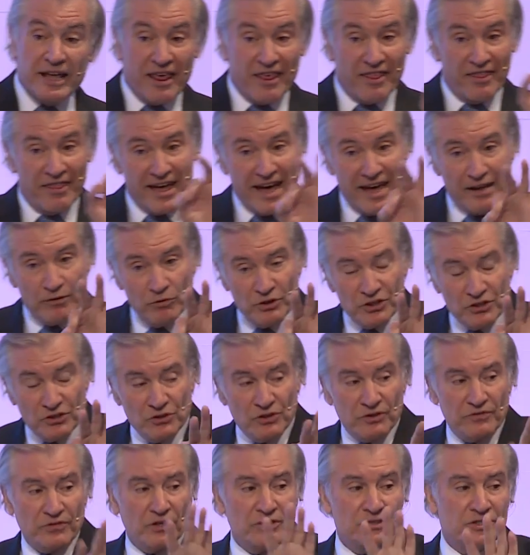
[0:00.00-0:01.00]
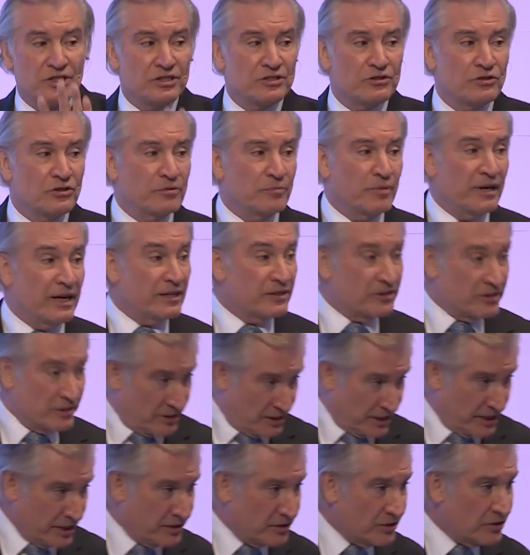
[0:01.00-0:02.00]
That which universities do the best,
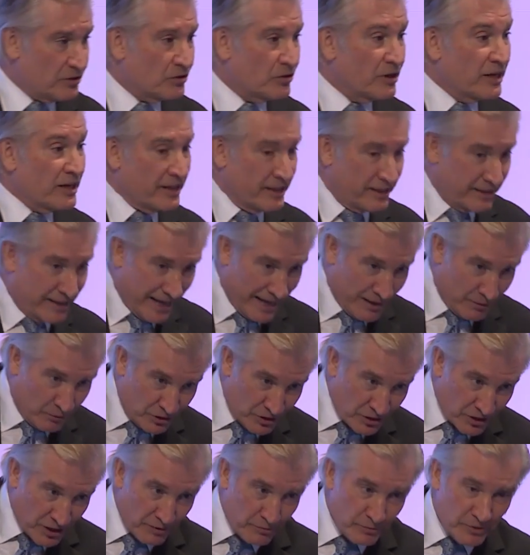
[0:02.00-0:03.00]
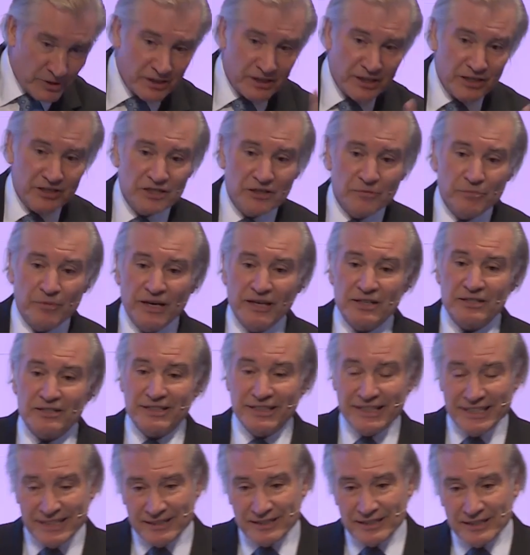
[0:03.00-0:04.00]
they do. That which government does the best,
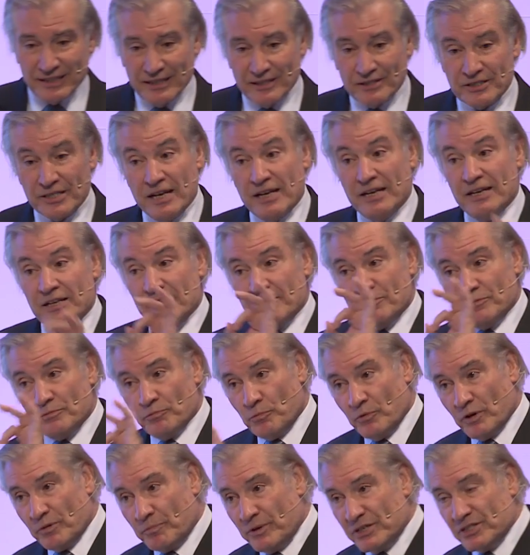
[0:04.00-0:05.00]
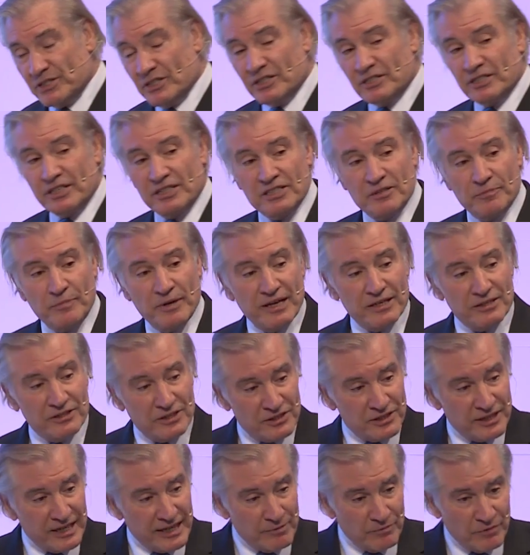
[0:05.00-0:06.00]
it does. What business does the best, the
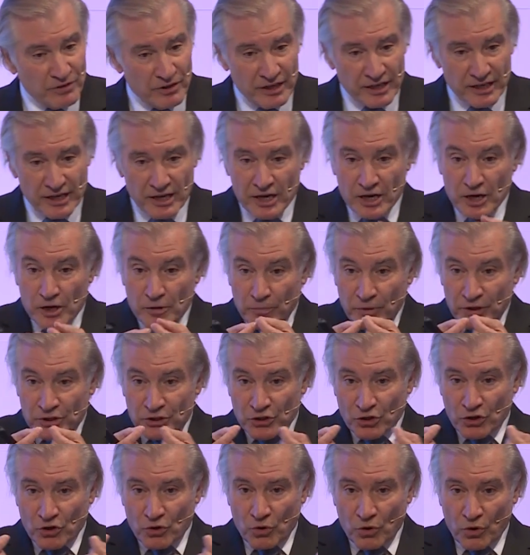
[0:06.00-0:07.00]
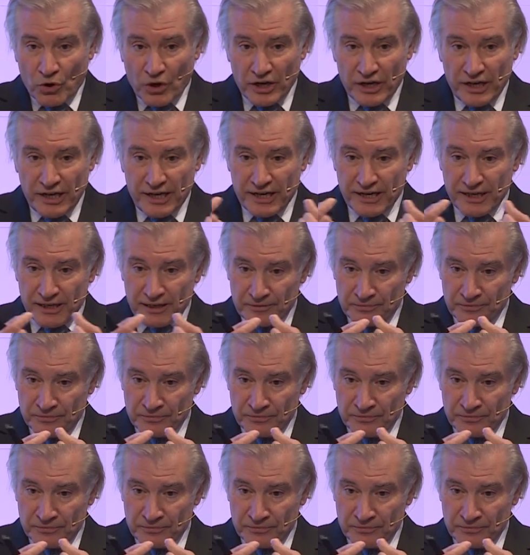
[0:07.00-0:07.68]
same thing. But you're coordinating.